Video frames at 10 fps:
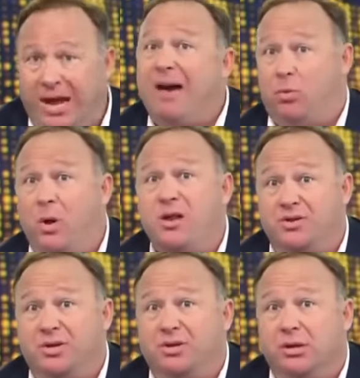We have the
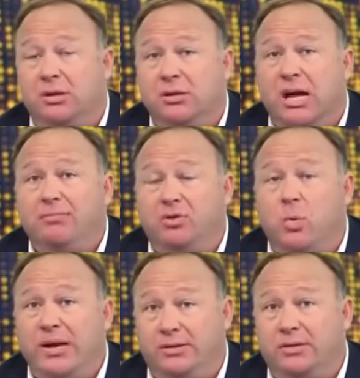witnesses. I'm just
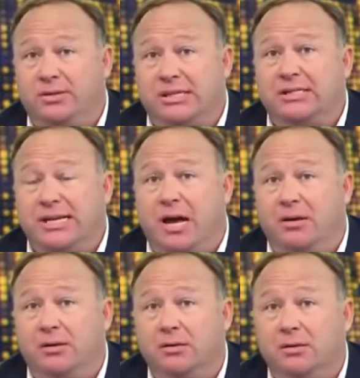waiting until this gets
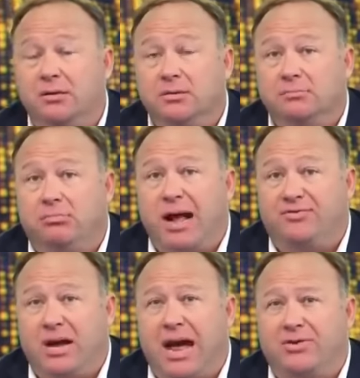down to
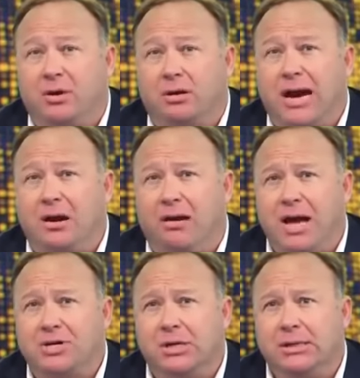brass tacks and our
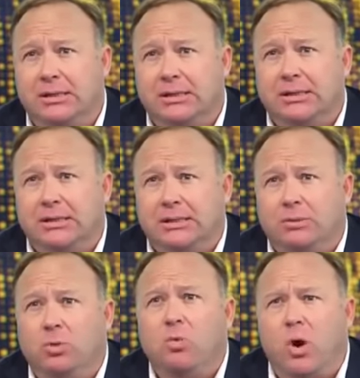counteraction.
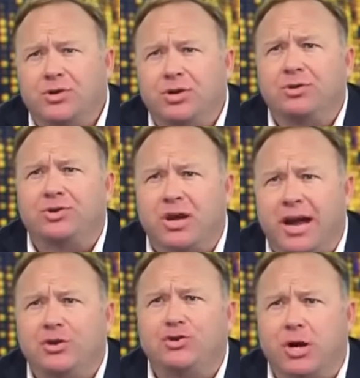We want you to
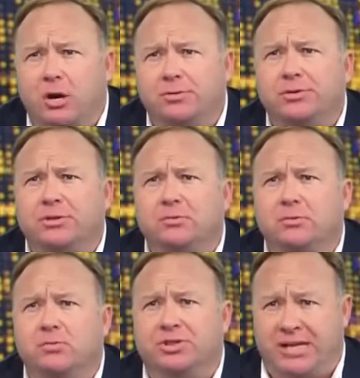say Jones
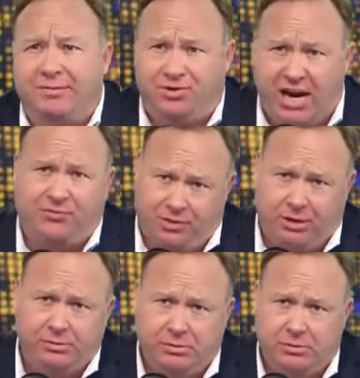wants to have sex with you.